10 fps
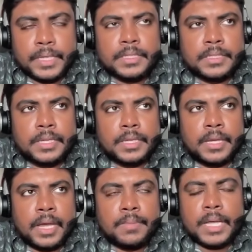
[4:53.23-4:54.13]
Because
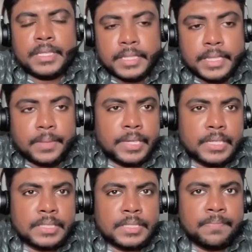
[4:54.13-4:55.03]
I'm asking that
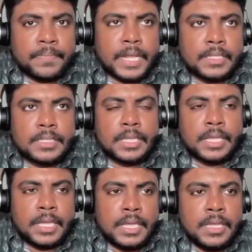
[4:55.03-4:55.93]
because that is
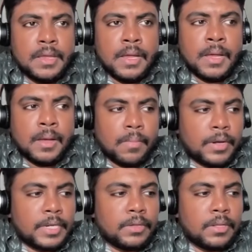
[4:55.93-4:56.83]
key
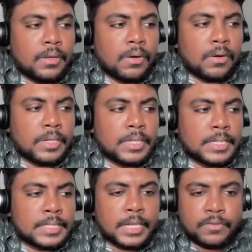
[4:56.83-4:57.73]
module or
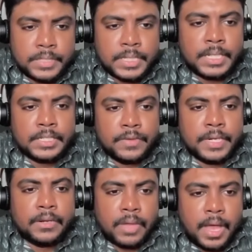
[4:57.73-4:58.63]
a set of skills we
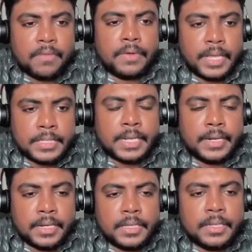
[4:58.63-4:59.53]
need to have as an
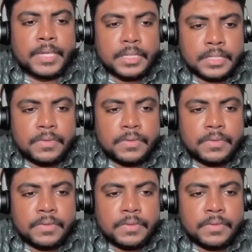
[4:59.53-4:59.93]
intern, because